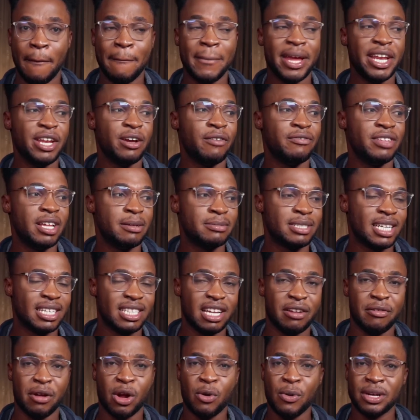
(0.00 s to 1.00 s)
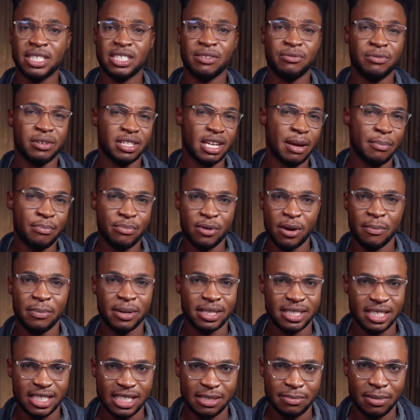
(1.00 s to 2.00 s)
Many of them started requesting for their
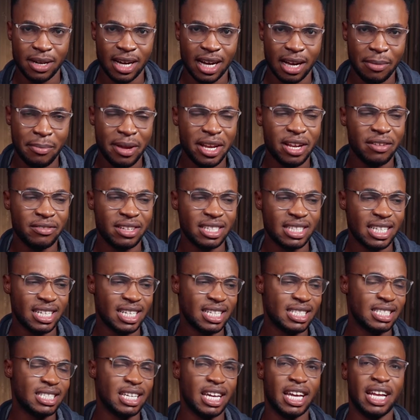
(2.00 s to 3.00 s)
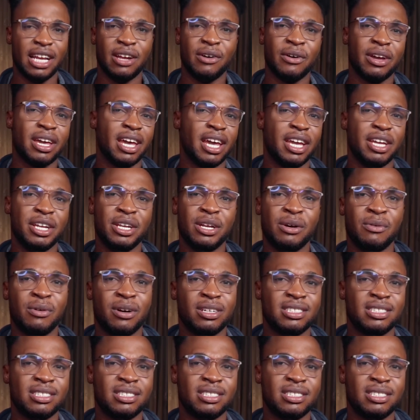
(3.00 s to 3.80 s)
properties back. Many of them started saying, okay, you know